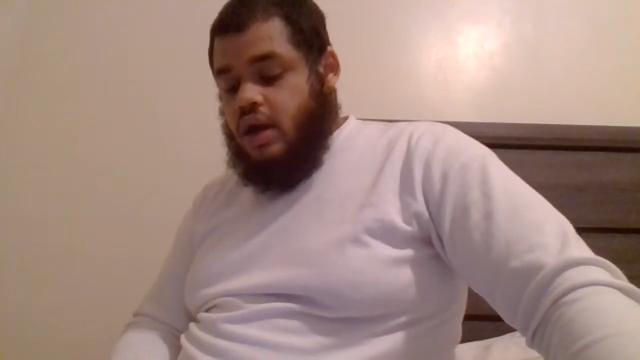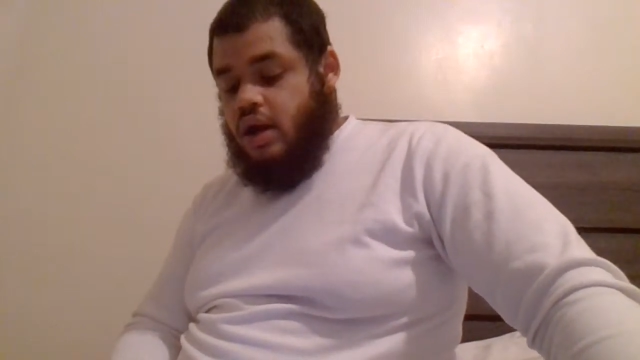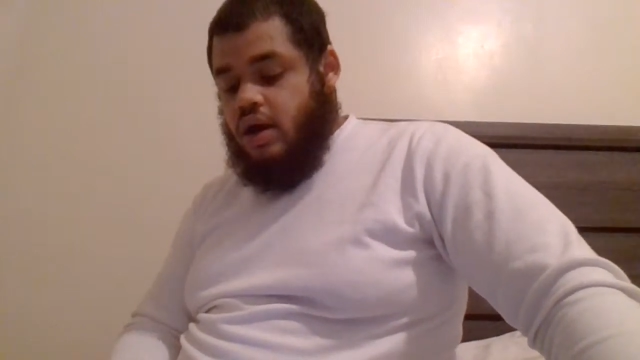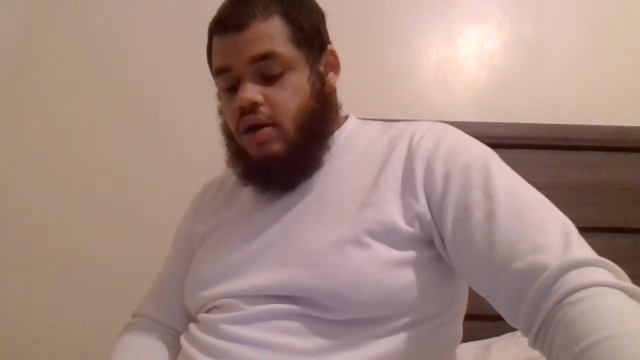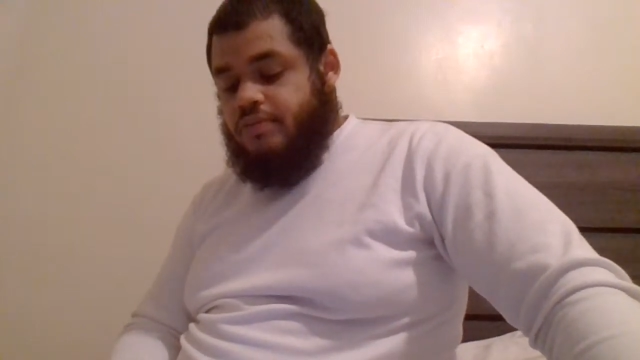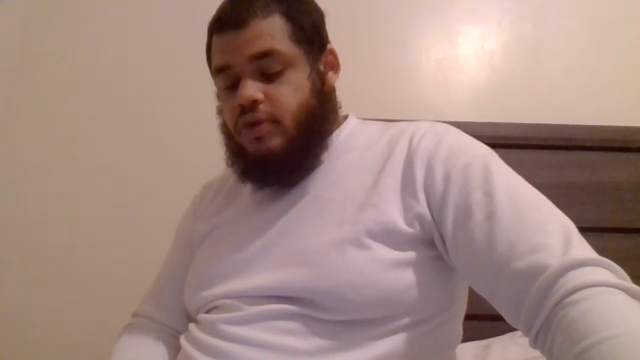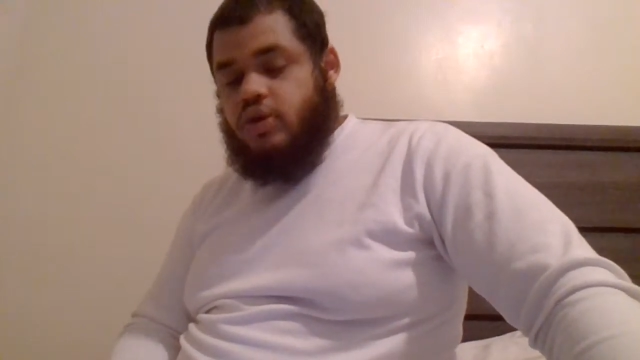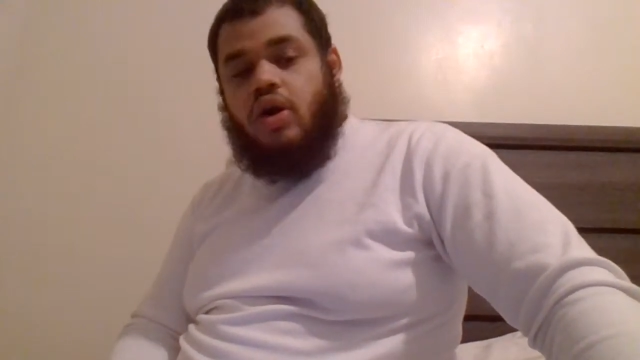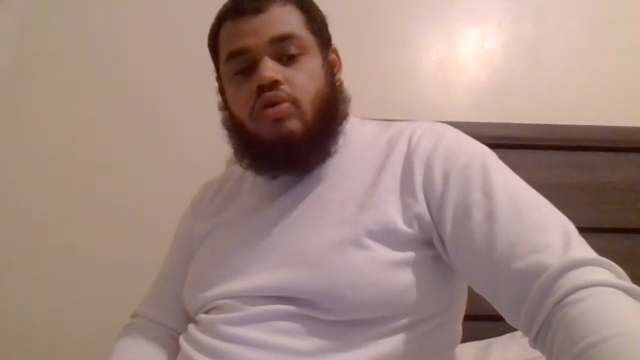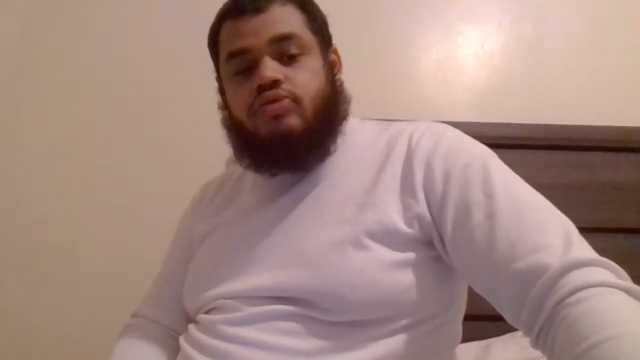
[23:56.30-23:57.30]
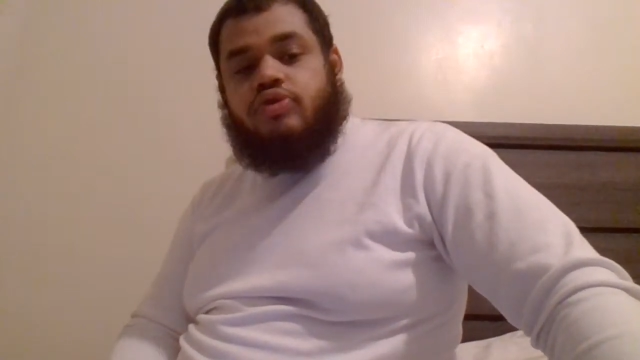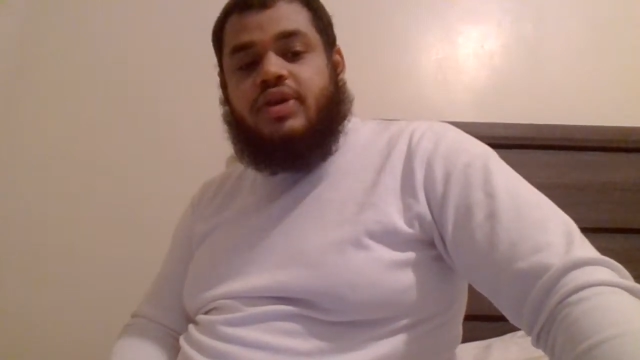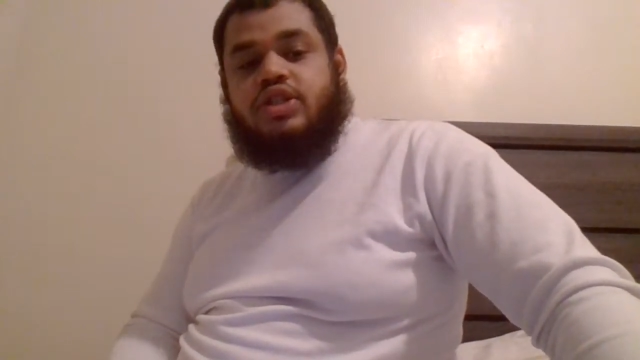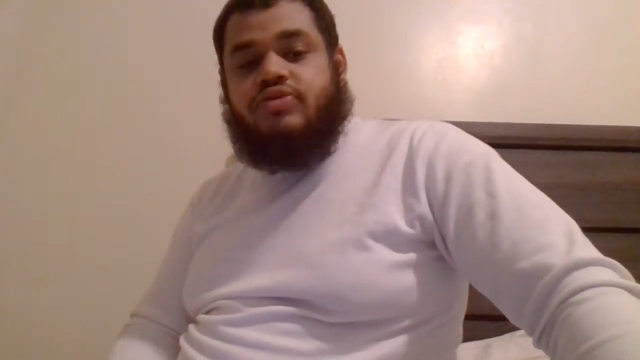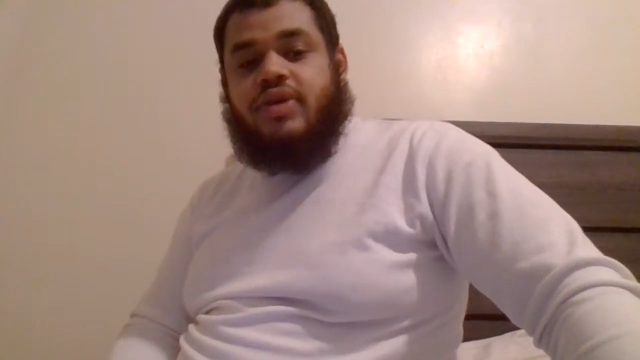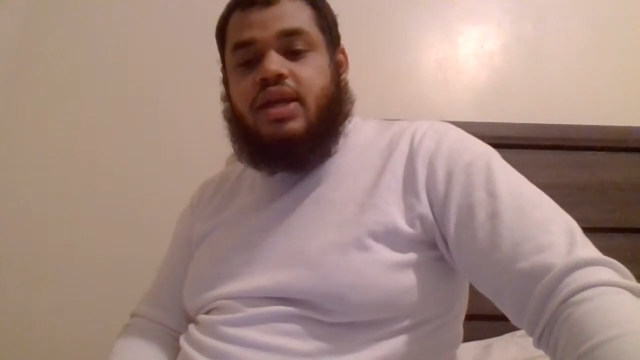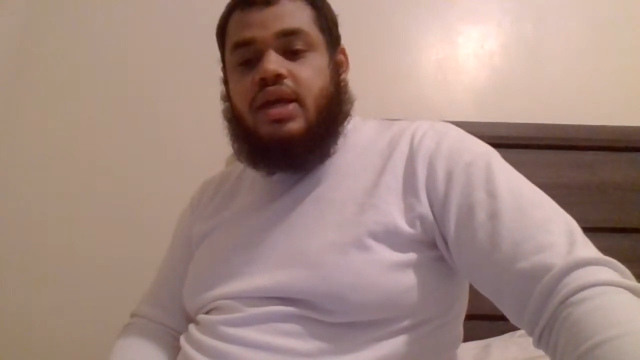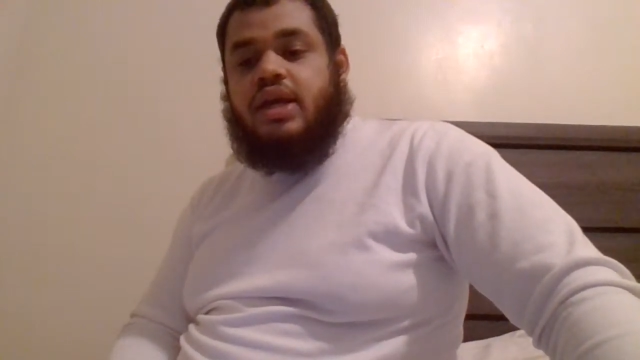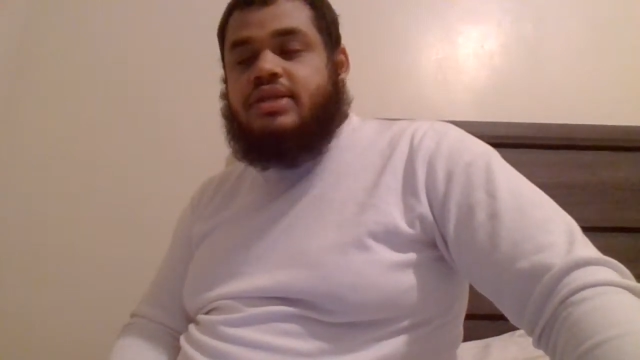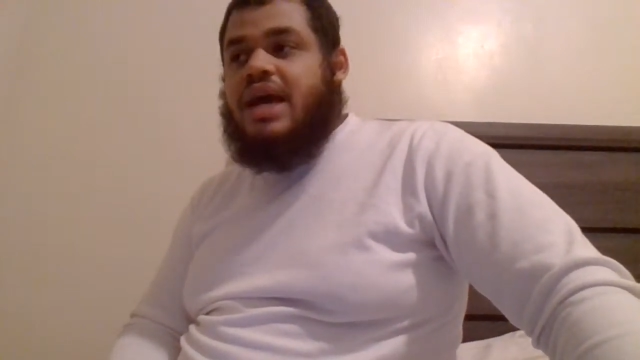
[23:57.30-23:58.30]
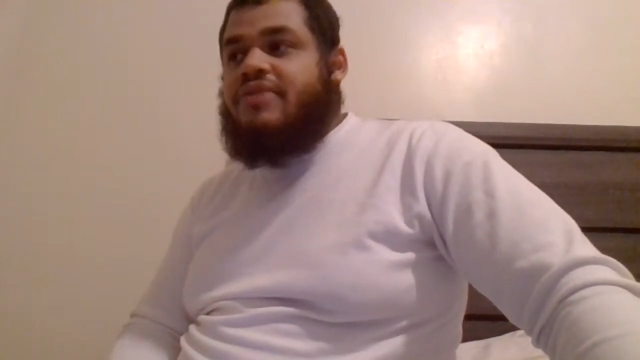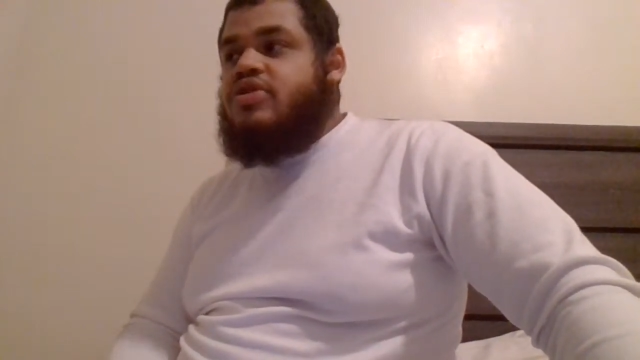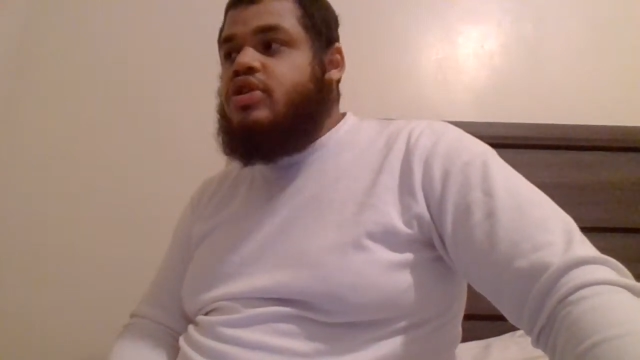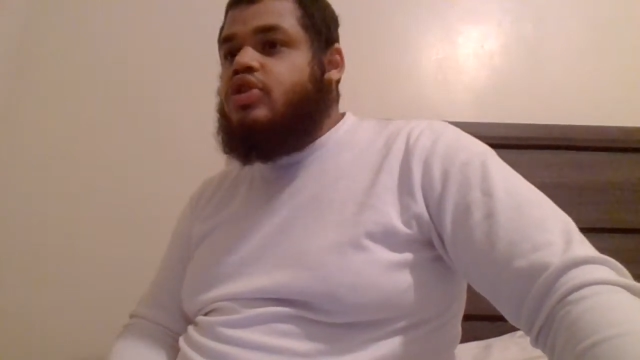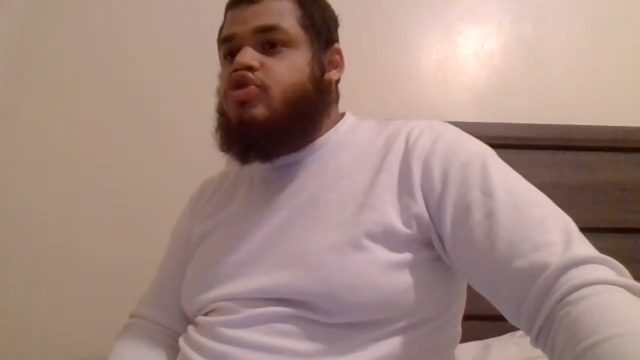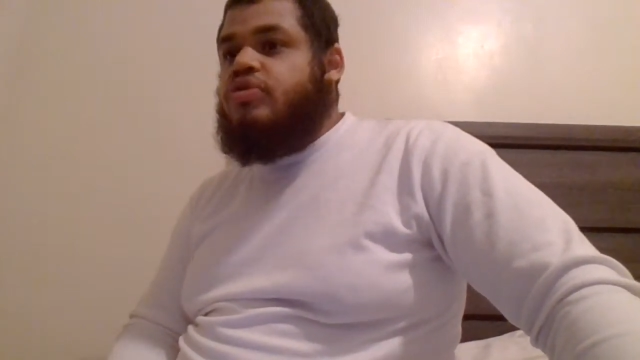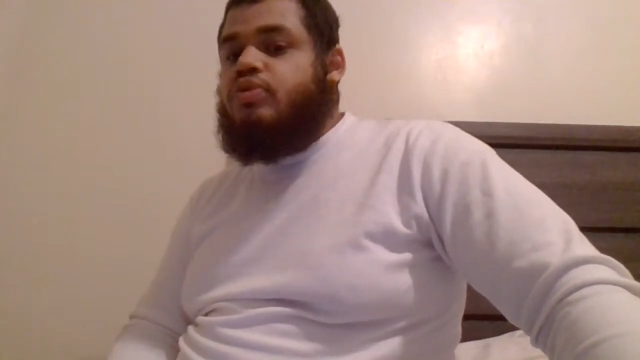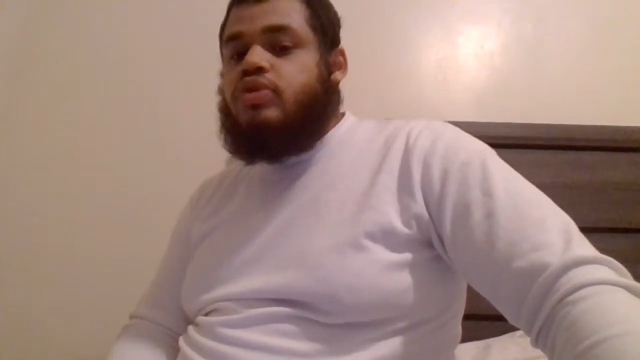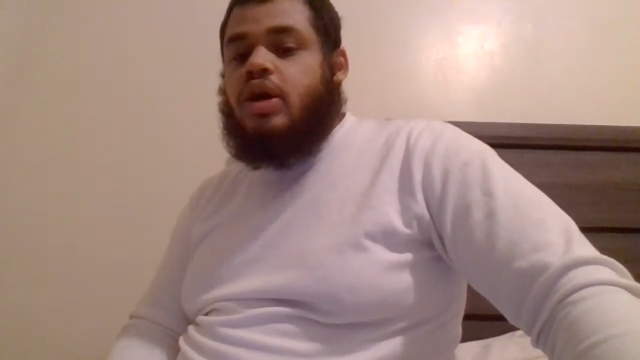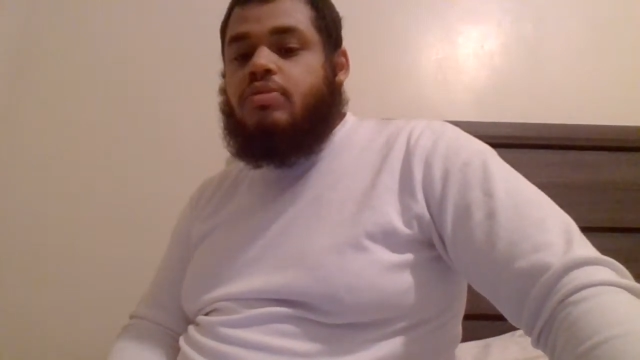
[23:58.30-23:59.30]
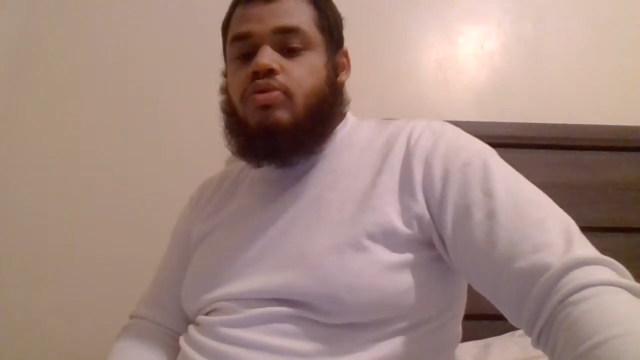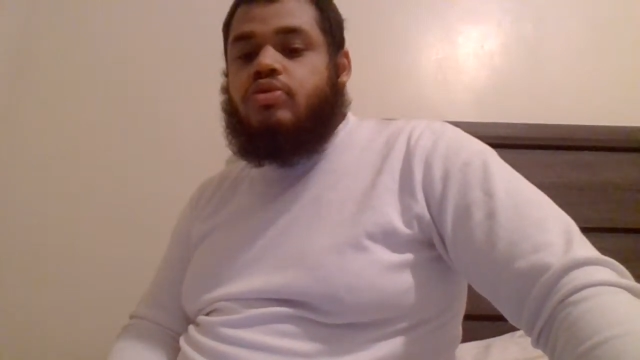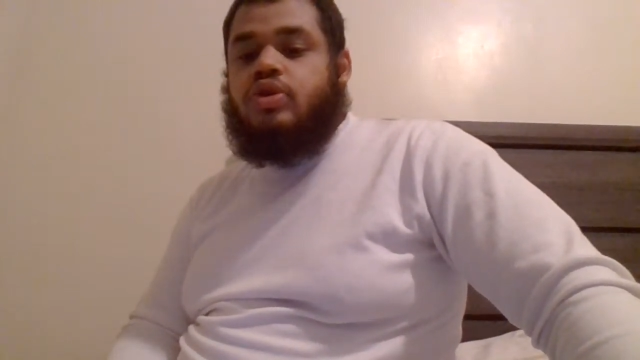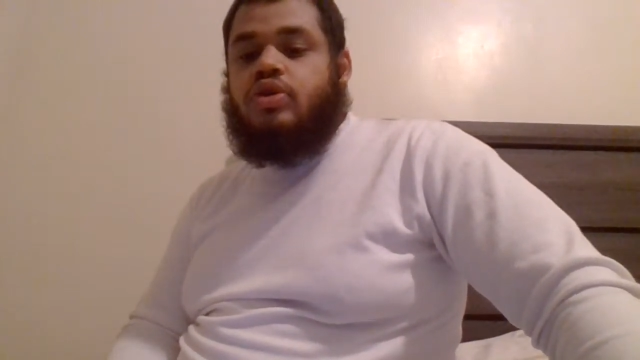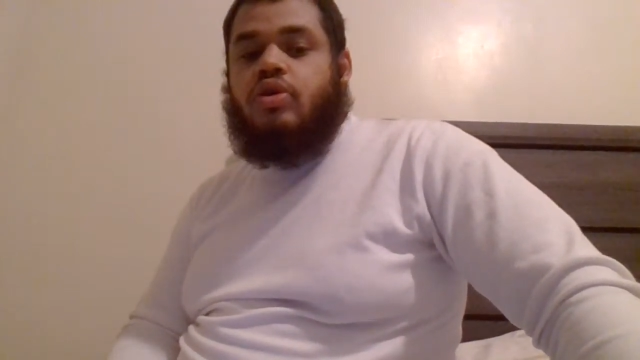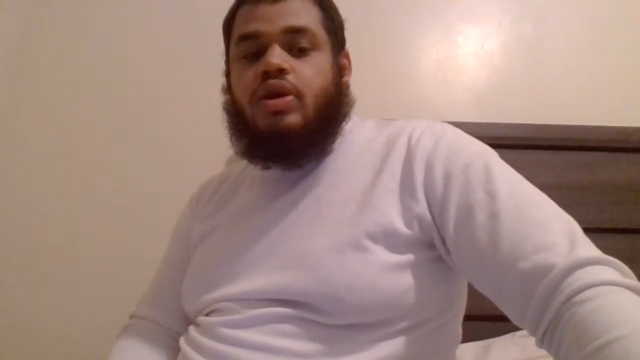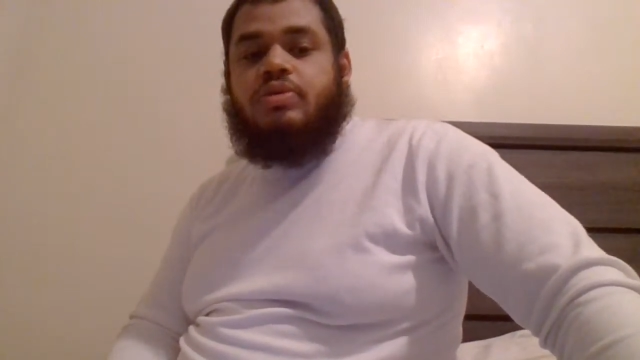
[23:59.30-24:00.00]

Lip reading: 3 straight years averaging a triple double. He